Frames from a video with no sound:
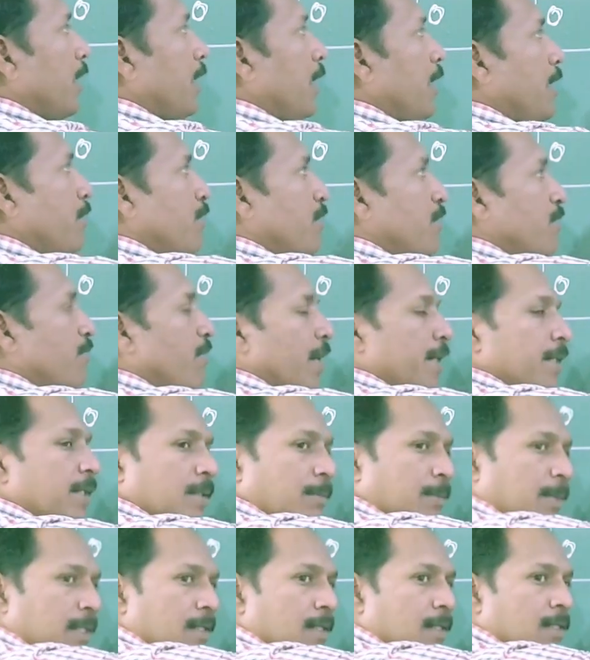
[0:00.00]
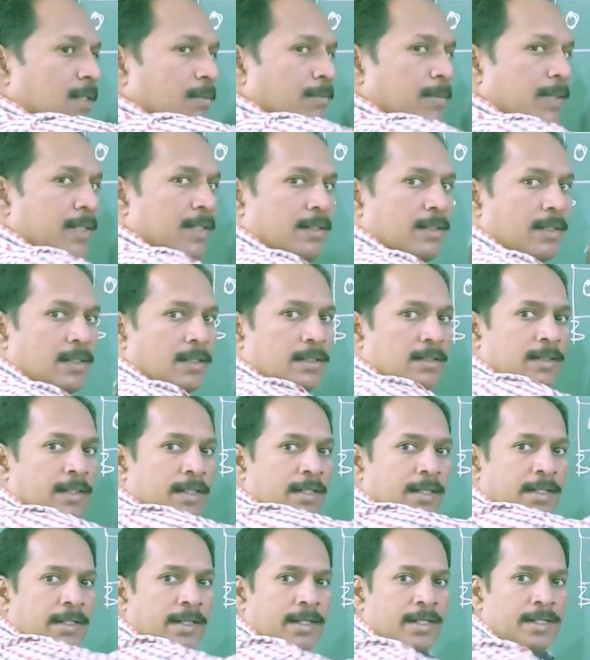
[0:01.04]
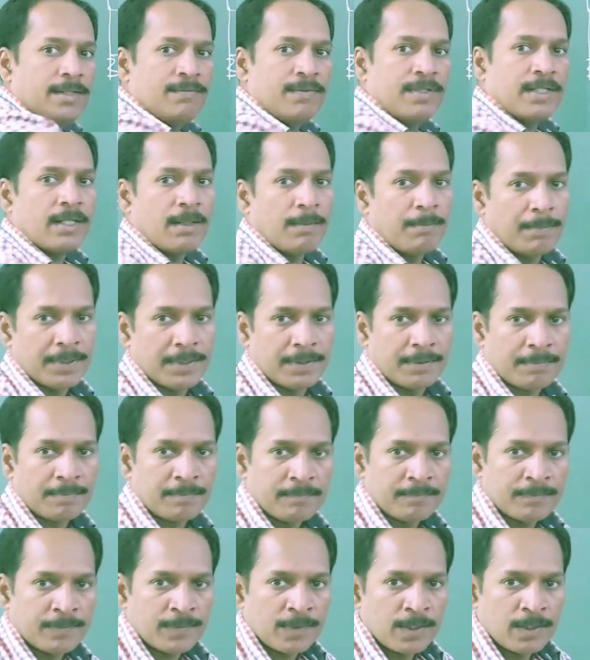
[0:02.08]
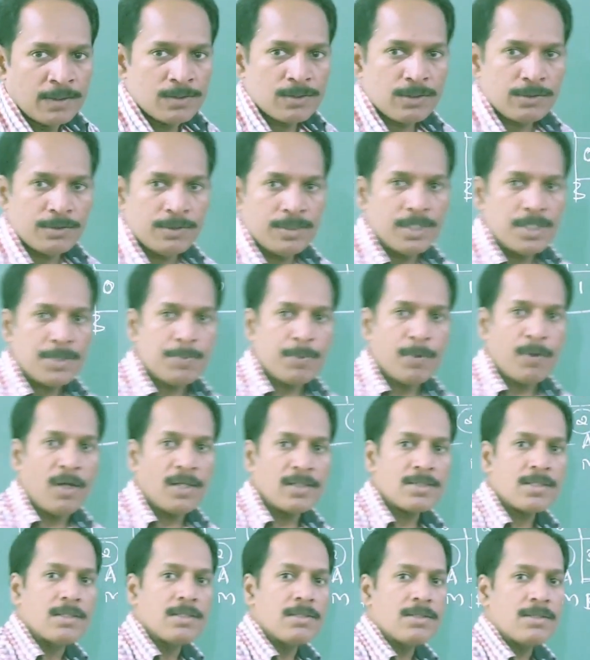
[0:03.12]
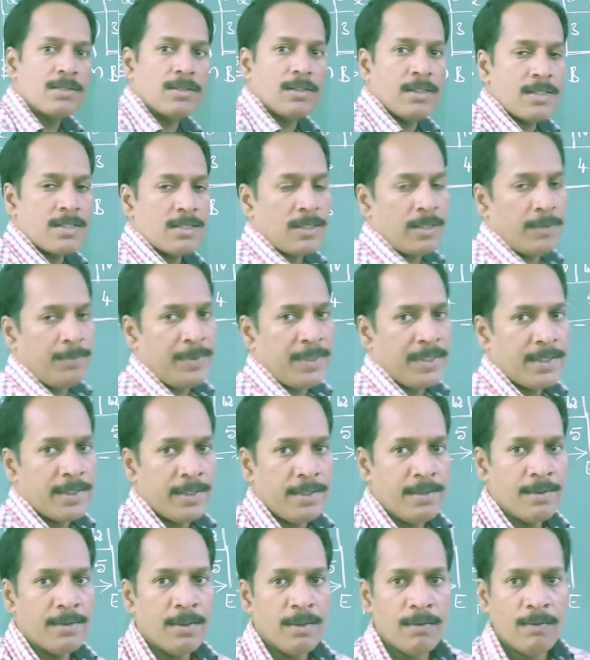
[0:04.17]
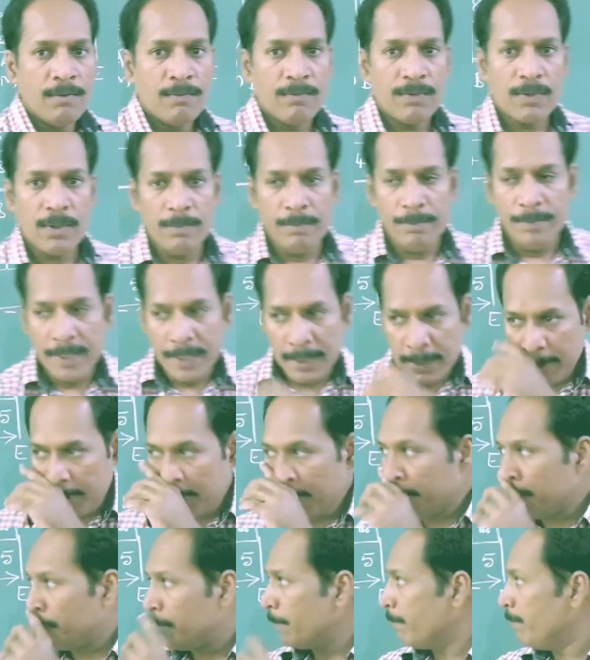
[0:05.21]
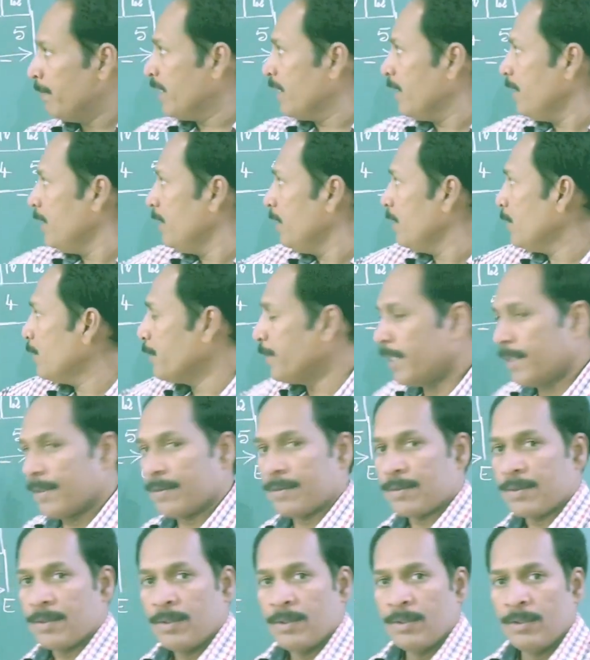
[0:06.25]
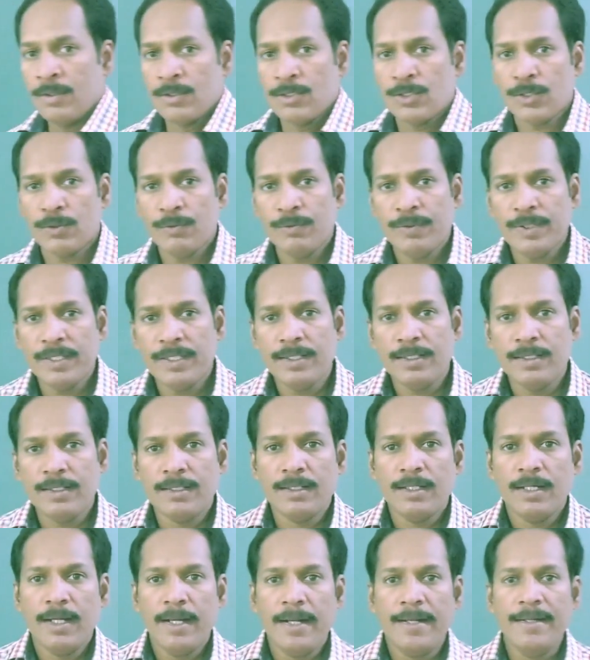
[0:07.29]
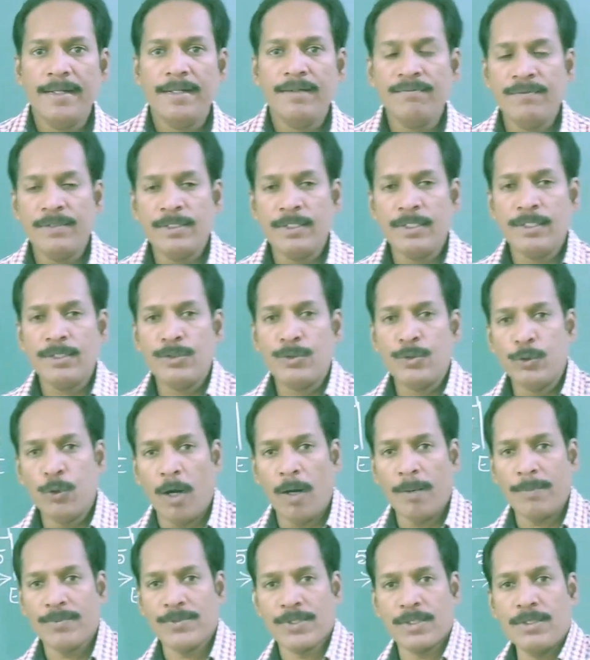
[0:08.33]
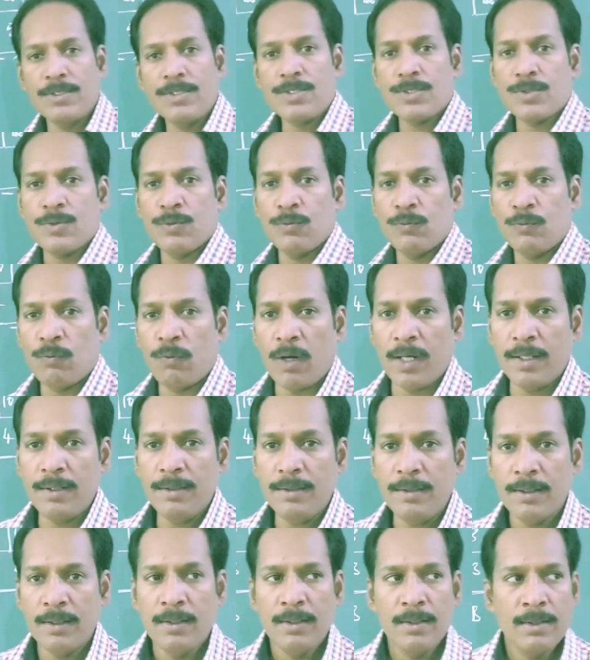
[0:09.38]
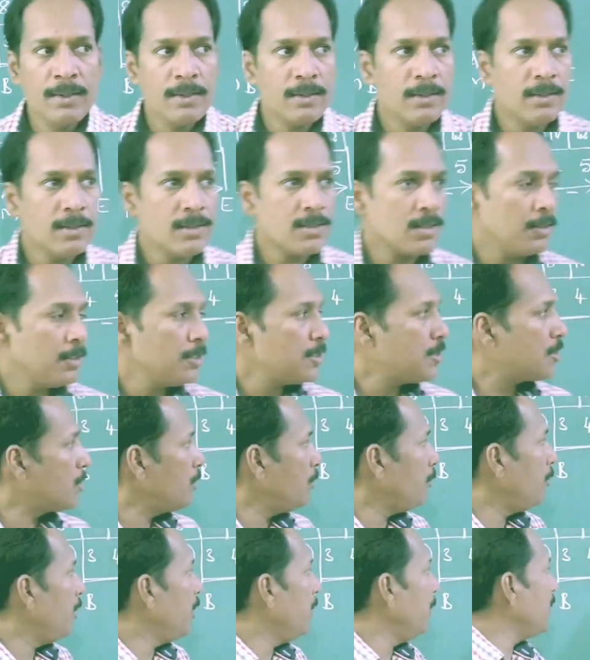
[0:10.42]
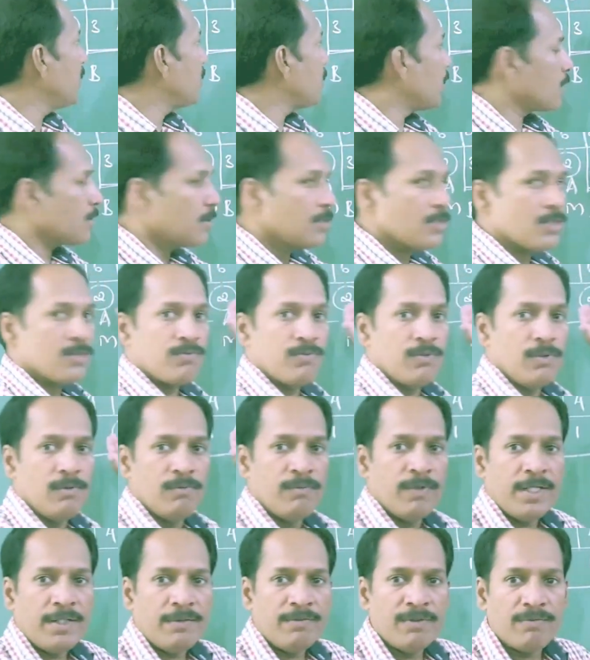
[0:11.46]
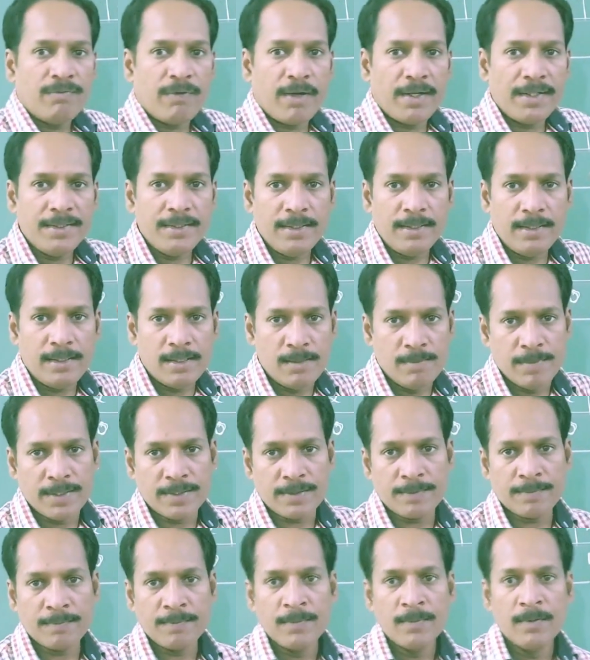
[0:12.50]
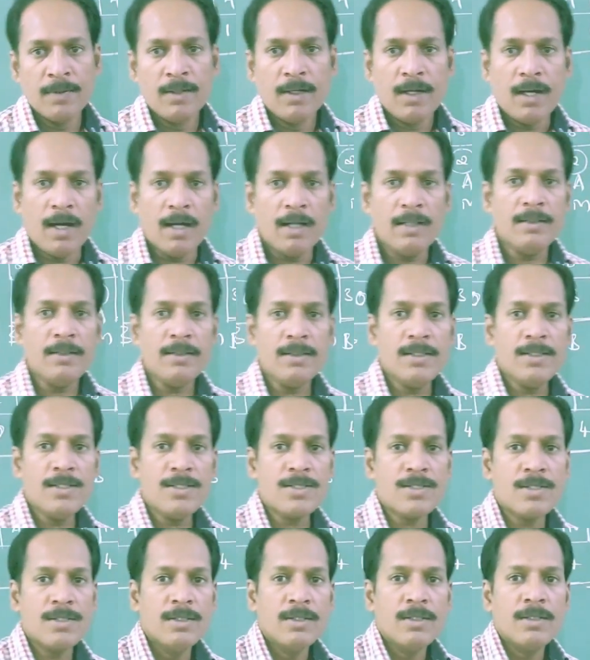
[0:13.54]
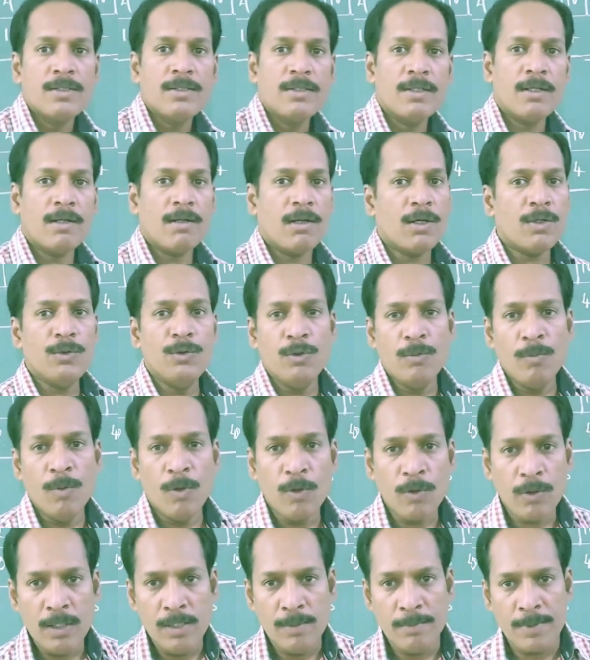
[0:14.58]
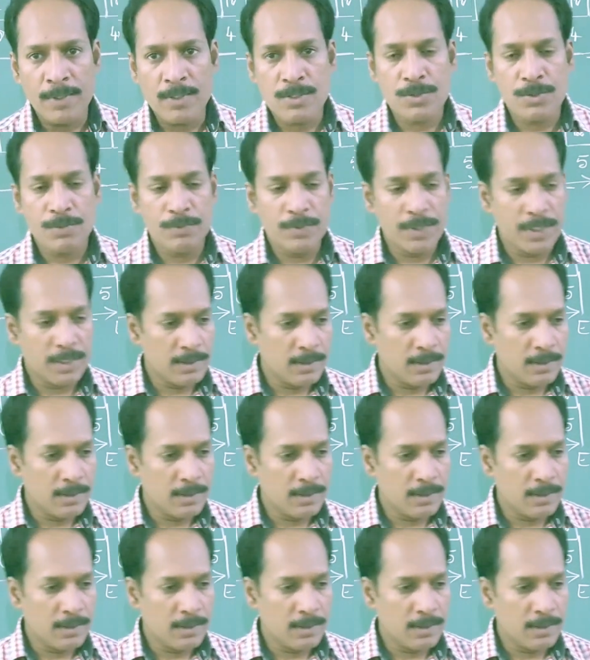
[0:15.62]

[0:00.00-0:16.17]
again we find the middle element, then again we compare. So this process is repeated from beginning to end. So we end up with two options. One, the search may be successful where we find the element. Another is there are no more elements.